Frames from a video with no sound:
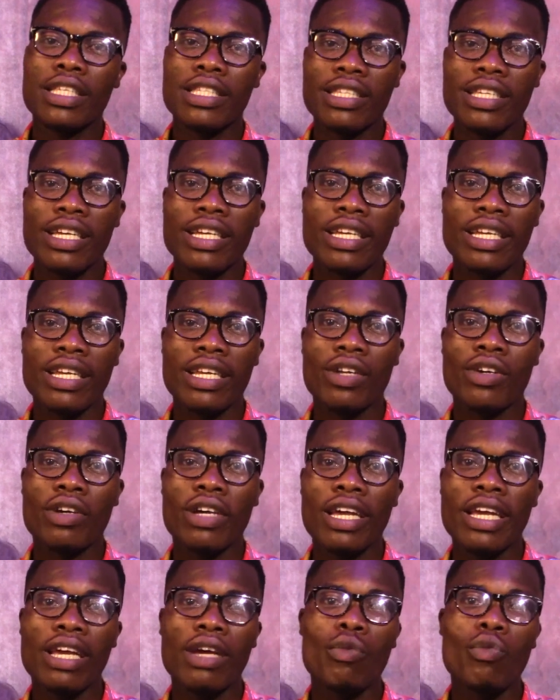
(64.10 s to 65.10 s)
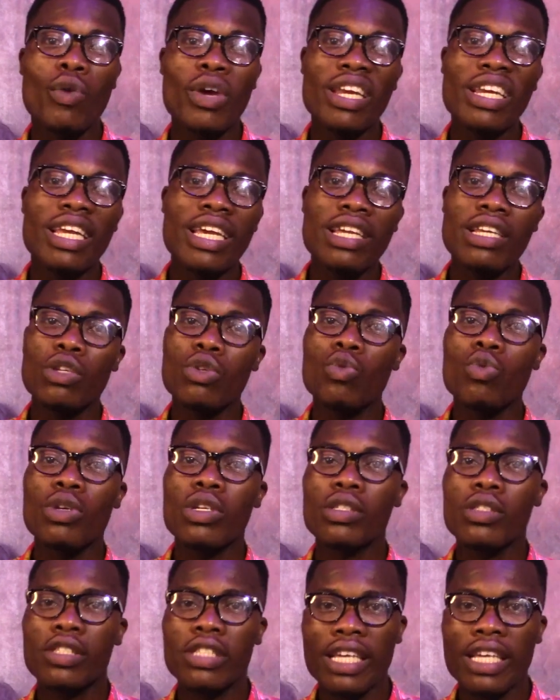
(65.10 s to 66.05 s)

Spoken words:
check no when any US